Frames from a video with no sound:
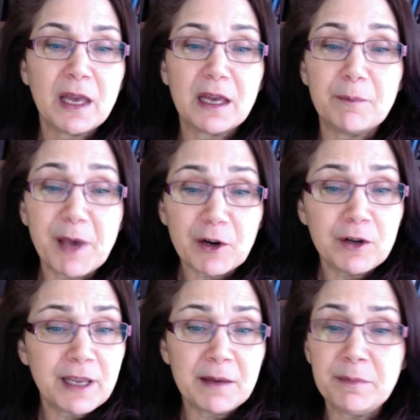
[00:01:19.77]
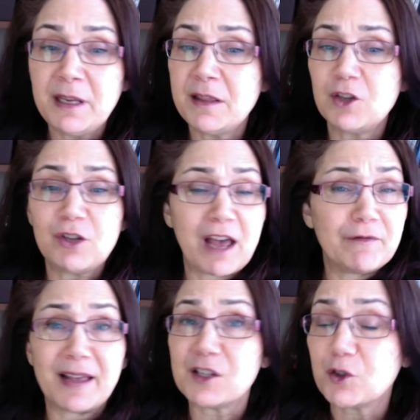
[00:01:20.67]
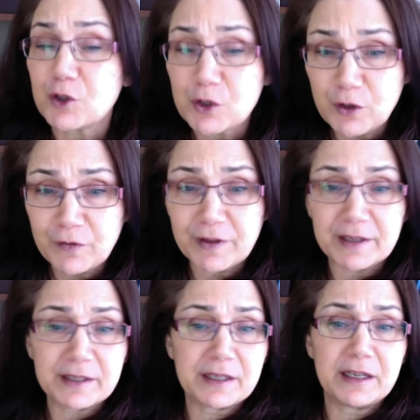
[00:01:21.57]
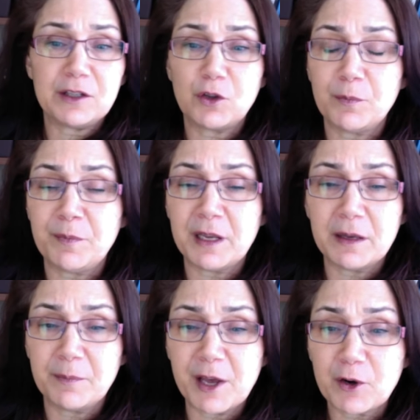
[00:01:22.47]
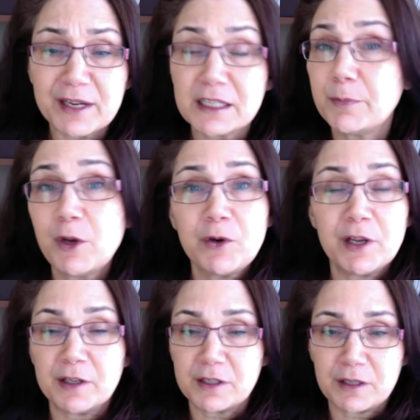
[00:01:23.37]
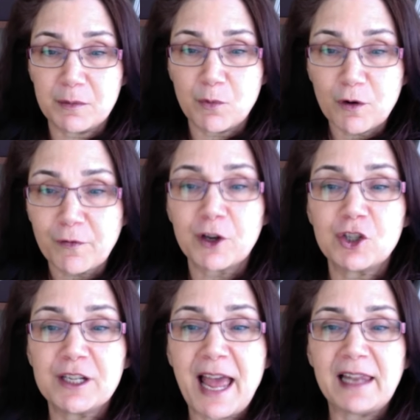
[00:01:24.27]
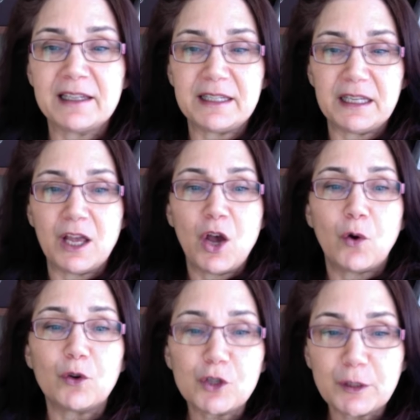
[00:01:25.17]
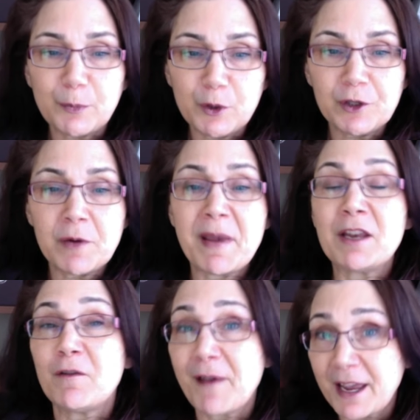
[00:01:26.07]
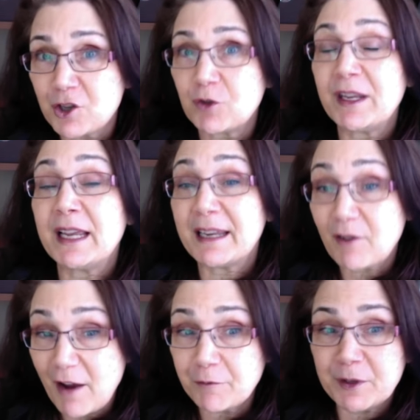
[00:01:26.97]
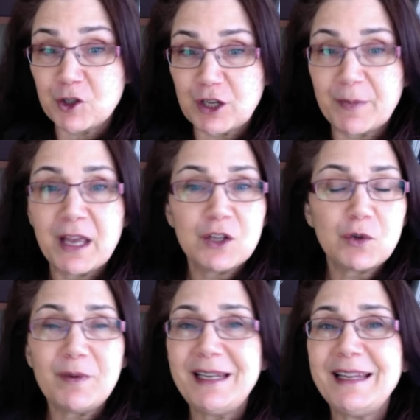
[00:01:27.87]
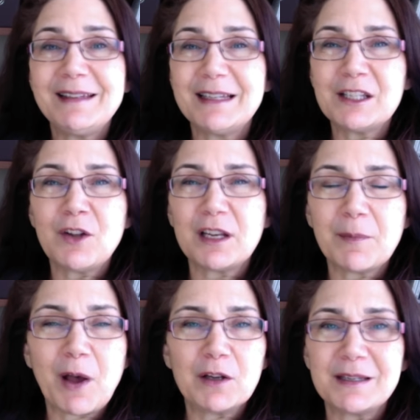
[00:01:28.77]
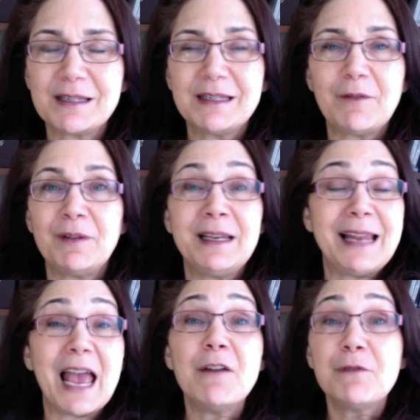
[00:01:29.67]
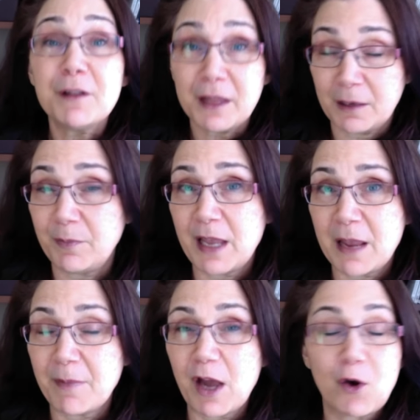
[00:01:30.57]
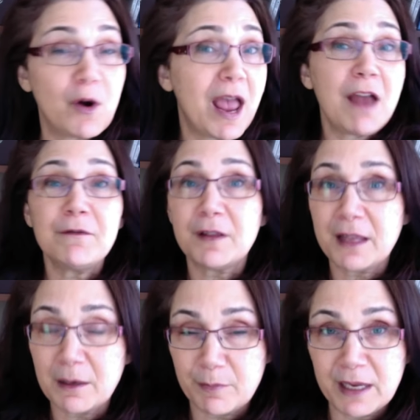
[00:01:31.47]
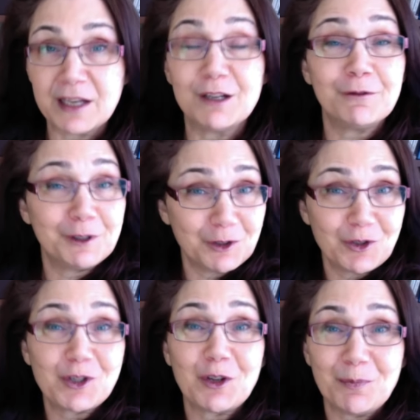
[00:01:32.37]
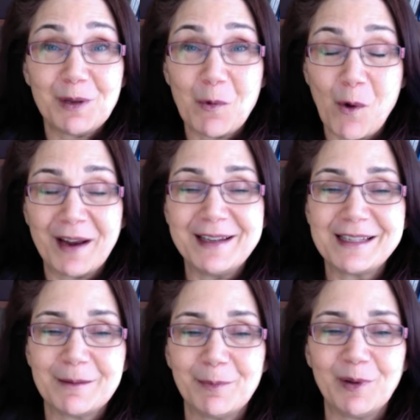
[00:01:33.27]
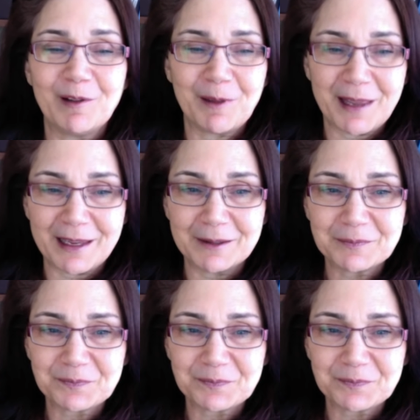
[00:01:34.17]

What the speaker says: Better can mean that you have faster service. It could be a better experience, more functionality, or superior manufacturing and craftsmanship. So really, it's not about definitely everything being better or everything being different. It just could be one simple thing.